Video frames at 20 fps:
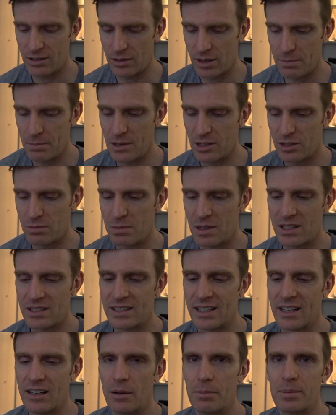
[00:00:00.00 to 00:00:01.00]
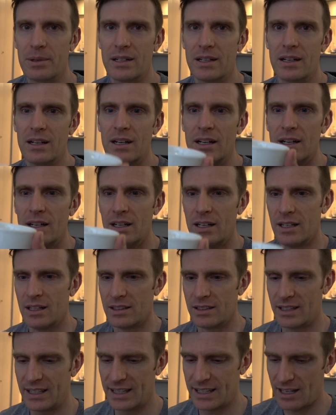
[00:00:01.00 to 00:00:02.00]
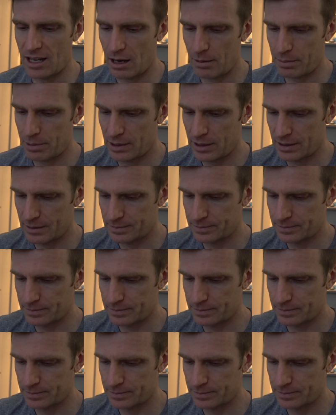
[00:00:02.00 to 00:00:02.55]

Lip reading: So I mixed that up in a teacup,